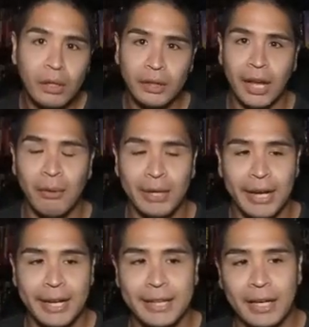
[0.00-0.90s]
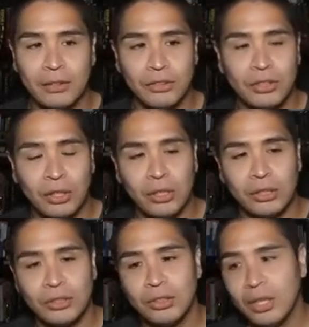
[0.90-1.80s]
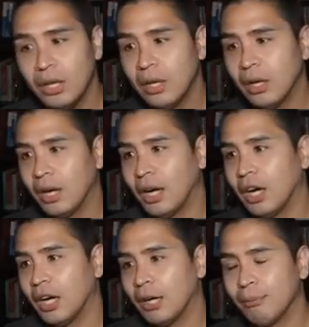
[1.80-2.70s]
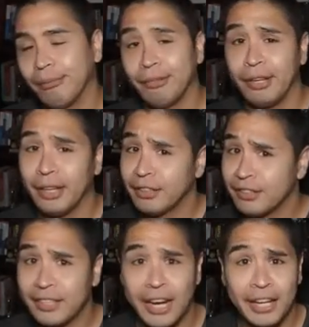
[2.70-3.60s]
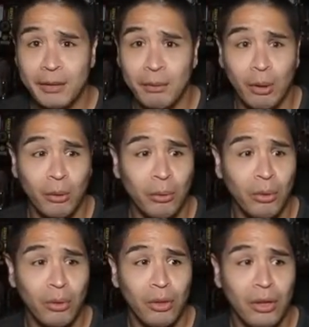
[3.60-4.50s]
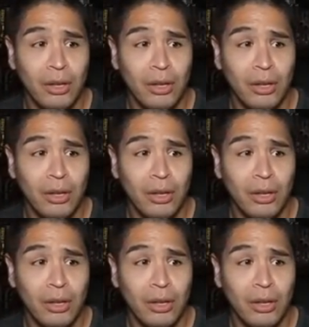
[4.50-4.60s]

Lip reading: Now at $8,000, steady growth.